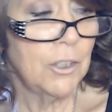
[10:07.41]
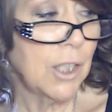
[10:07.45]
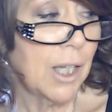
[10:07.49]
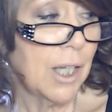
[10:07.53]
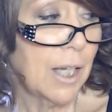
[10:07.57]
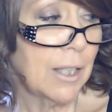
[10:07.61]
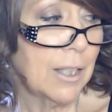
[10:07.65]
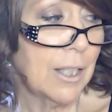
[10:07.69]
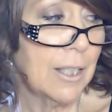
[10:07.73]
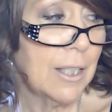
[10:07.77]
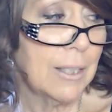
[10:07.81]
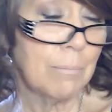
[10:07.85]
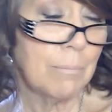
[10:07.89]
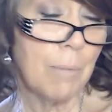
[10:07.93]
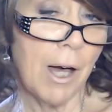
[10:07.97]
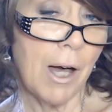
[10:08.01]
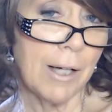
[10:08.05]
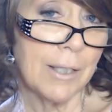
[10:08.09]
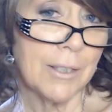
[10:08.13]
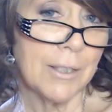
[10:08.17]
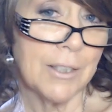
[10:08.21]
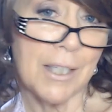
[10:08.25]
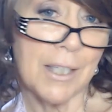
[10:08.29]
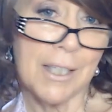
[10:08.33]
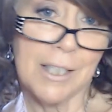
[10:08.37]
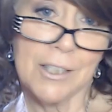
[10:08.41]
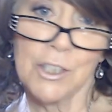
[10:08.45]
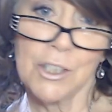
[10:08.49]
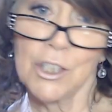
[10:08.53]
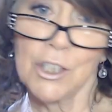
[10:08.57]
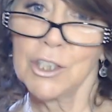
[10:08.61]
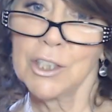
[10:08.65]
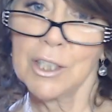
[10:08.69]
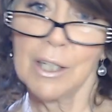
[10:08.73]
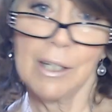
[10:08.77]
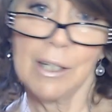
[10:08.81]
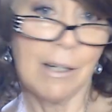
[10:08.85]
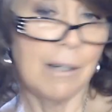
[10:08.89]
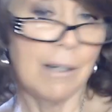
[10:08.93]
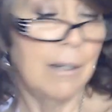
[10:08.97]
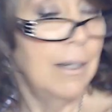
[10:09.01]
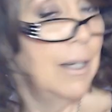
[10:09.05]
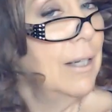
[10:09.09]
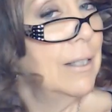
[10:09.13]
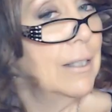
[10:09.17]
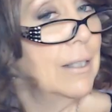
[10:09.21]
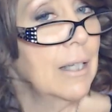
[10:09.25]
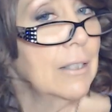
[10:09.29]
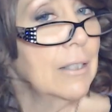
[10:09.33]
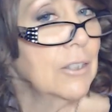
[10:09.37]
You get this box, and it's just a
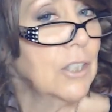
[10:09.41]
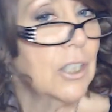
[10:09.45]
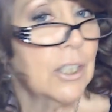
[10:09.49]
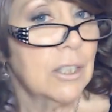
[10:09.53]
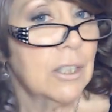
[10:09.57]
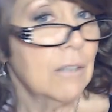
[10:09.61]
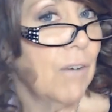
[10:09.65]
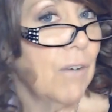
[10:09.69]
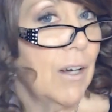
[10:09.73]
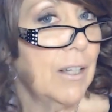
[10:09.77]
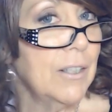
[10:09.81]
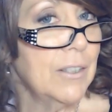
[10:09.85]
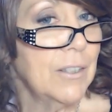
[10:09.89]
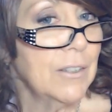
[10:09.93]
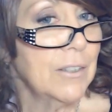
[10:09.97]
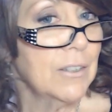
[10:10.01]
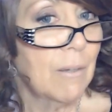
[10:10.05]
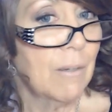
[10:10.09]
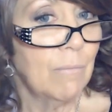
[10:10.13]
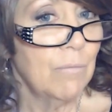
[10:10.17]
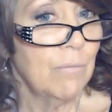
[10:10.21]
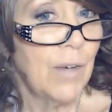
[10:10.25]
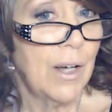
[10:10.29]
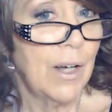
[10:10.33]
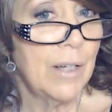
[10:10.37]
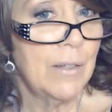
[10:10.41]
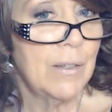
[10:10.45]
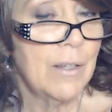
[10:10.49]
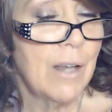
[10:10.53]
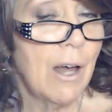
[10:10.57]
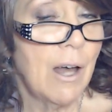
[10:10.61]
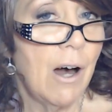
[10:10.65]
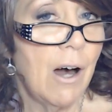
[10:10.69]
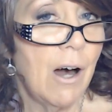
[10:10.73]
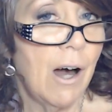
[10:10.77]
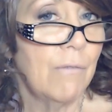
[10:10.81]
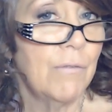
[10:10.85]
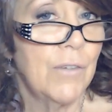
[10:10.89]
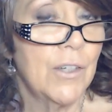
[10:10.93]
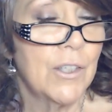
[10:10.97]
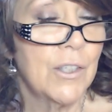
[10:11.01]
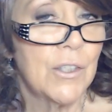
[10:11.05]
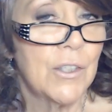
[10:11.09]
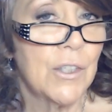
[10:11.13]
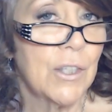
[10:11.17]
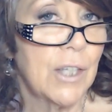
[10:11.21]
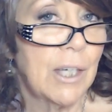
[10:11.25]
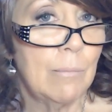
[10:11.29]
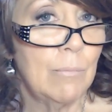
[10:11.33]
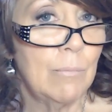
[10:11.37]
just a fun some fun
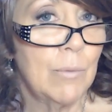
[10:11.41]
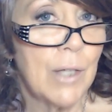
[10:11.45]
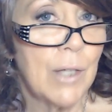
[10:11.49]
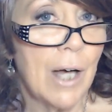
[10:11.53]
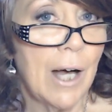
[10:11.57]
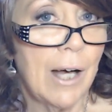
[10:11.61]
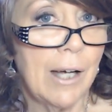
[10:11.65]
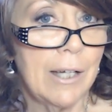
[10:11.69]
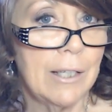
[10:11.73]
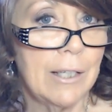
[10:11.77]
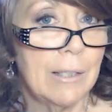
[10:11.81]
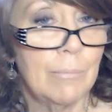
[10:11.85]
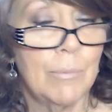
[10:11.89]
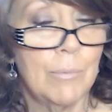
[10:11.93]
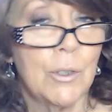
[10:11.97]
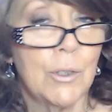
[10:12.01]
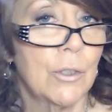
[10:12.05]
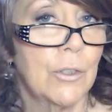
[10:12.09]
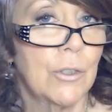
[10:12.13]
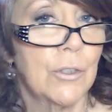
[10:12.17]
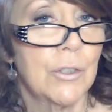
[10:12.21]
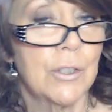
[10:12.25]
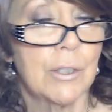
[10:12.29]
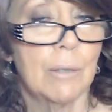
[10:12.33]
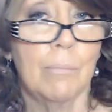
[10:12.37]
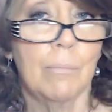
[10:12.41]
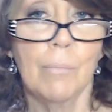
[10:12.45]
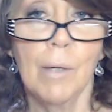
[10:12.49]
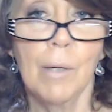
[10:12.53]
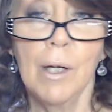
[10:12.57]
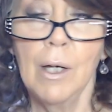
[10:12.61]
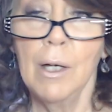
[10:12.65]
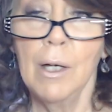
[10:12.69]
office themed items or some